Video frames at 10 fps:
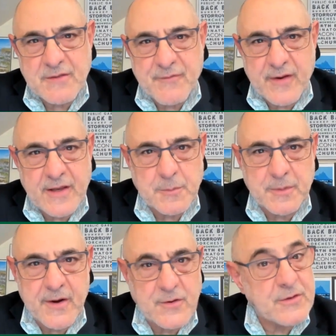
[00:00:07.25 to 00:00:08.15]
that financial
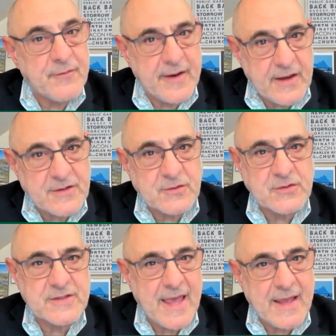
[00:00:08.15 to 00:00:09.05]
planners and
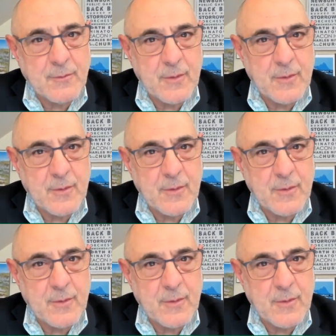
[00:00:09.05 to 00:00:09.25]
financials get?